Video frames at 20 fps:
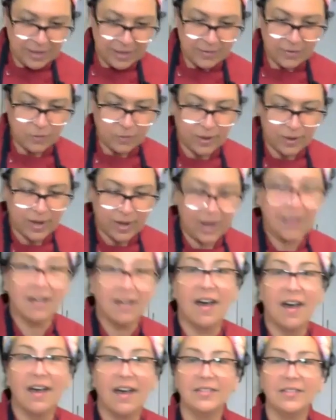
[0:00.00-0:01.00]
The one I
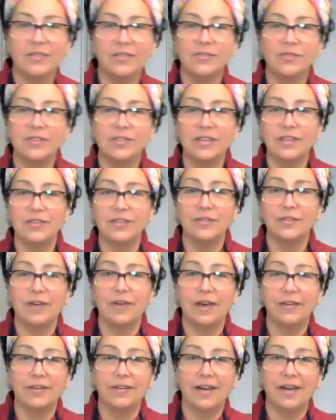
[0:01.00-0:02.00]
cut to teach you
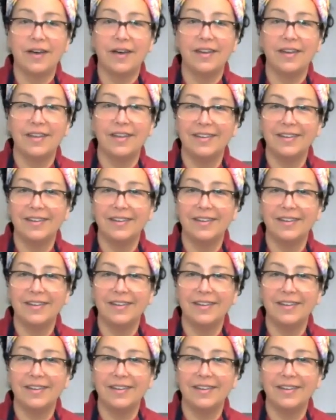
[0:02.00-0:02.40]
how to cut